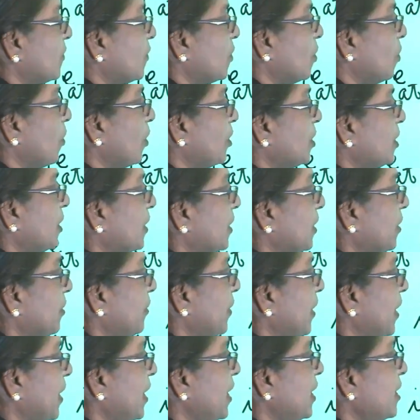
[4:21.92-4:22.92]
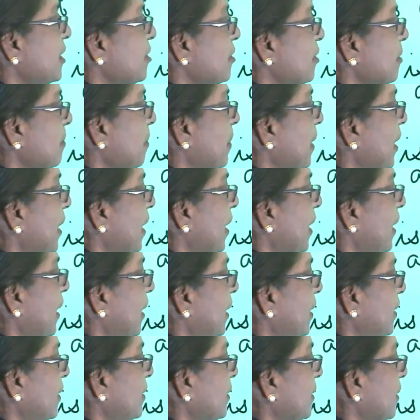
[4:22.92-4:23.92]
What a great
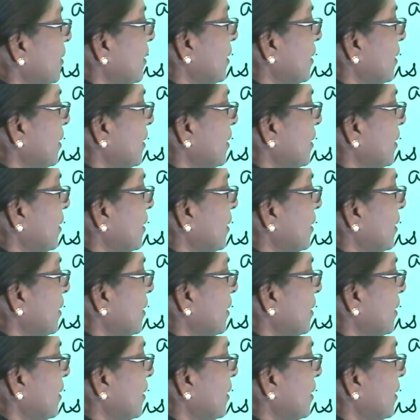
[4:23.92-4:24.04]
man.